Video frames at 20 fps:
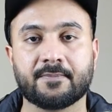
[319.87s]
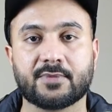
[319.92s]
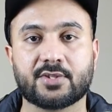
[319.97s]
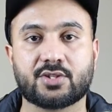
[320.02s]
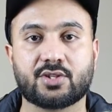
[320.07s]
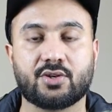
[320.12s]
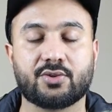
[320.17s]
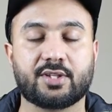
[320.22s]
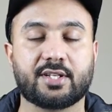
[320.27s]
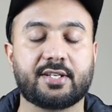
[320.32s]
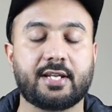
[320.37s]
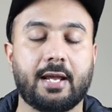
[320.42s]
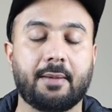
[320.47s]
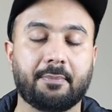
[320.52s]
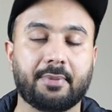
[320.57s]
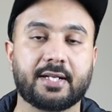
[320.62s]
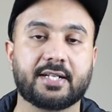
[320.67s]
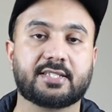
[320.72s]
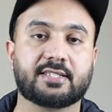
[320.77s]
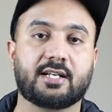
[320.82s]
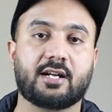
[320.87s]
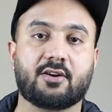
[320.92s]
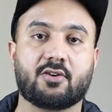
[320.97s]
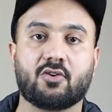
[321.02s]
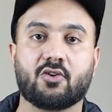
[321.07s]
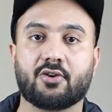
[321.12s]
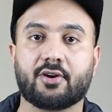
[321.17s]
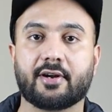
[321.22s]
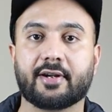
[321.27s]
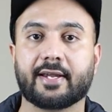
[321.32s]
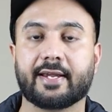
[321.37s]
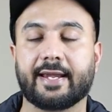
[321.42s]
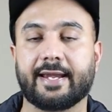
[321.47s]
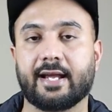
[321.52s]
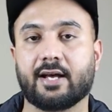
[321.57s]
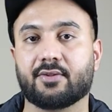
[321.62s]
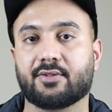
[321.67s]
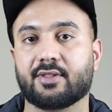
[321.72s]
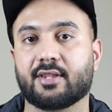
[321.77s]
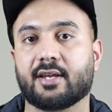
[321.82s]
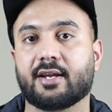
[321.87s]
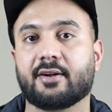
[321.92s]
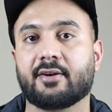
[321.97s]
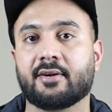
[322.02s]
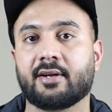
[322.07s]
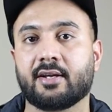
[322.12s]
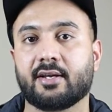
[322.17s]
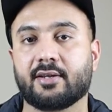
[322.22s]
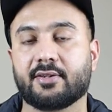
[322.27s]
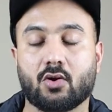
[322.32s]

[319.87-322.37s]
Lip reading: So the templates are already out there.